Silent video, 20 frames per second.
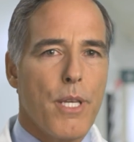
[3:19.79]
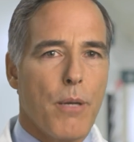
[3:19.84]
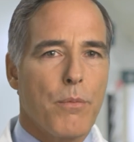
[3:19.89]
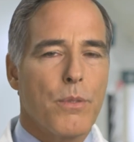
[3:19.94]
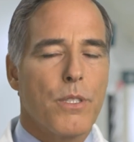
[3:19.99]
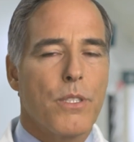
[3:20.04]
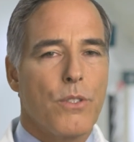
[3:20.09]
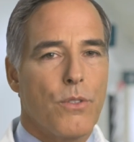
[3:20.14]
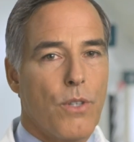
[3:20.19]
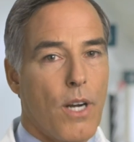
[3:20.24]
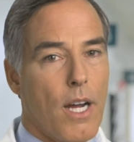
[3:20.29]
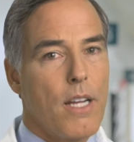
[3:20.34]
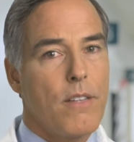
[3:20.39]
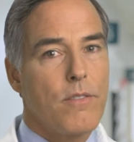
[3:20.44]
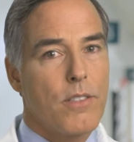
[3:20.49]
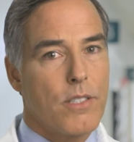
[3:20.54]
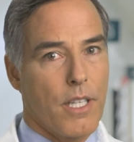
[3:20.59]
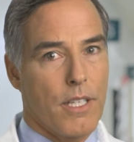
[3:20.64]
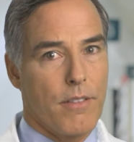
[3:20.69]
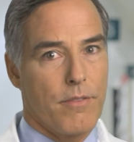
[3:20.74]
able to drive
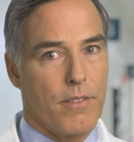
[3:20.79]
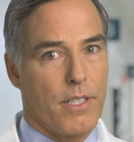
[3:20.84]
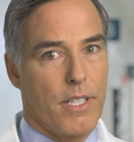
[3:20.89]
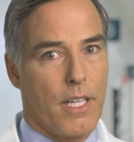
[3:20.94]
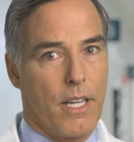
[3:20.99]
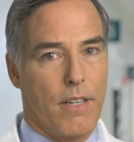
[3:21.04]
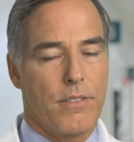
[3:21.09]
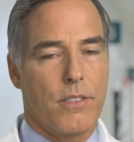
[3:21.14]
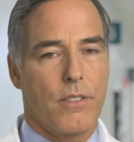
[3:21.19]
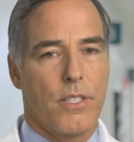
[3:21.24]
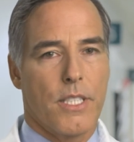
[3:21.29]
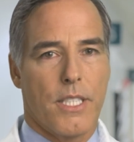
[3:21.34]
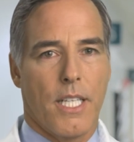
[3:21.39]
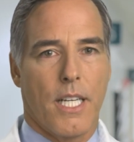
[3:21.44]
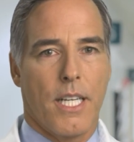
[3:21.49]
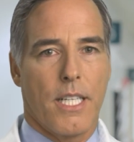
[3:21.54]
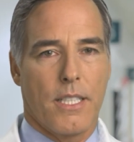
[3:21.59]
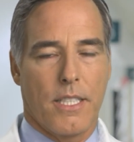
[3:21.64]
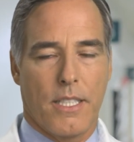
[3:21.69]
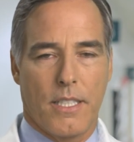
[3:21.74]
safely after a
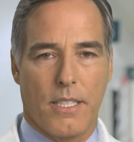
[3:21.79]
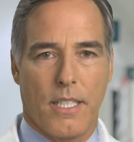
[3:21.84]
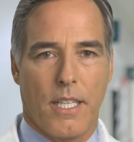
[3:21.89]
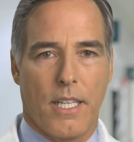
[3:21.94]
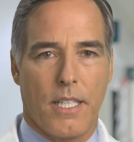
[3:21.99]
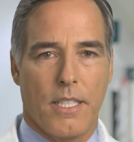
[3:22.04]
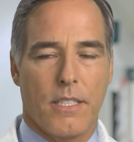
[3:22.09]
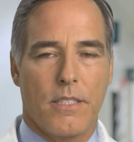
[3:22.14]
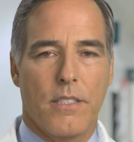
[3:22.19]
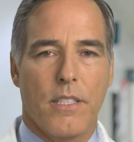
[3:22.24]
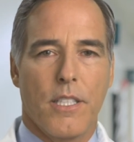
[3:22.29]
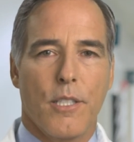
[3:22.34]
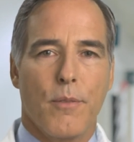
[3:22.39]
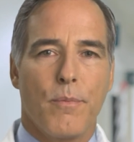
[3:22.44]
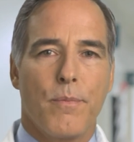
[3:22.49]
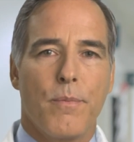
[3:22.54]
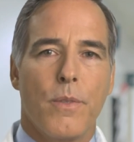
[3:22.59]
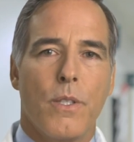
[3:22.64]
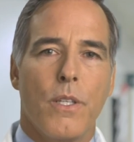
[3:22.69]
dilated eye exam.